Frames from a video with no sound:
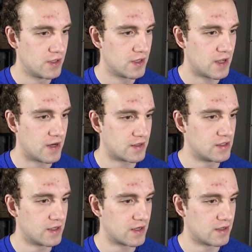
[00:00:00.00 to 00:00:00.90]
and
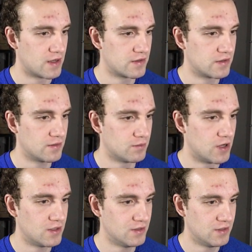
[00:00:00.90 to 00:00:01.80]
click another
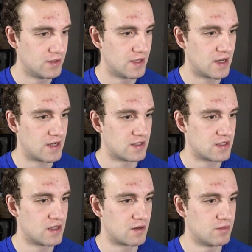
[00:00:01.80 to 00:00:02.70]
model, then I can
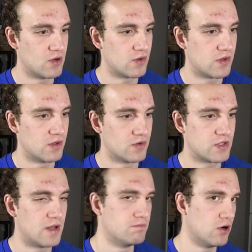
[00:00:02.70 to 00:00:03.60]
select both of those,
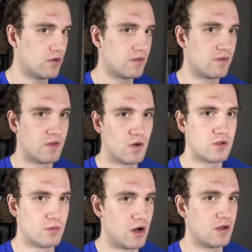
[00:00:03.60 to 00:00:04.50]
and both of
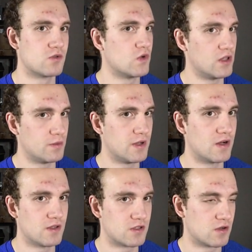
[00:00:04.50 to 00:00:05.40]
those models will appear
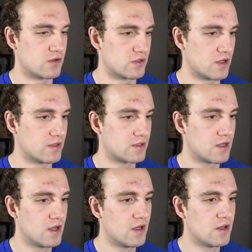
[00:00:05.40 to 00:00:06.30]
in the search results.
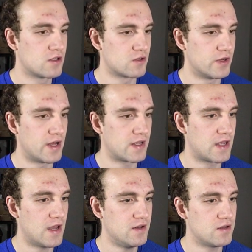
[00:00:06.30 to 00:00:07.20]
So what I
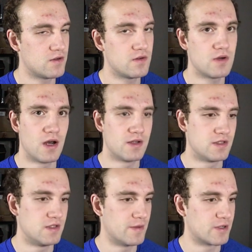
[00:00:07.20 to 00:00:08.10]
can do
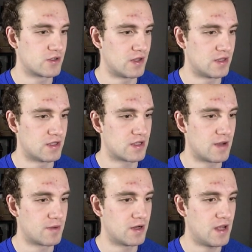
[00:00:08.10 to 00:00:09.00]
to demonstrate this,
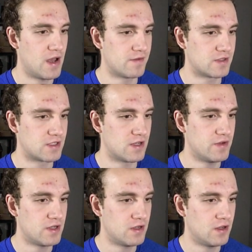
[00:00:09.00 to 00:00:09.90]
I'm going to have
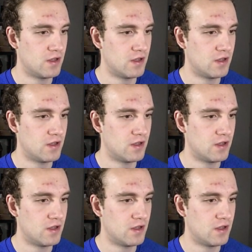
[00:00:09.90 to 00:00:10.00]
Civic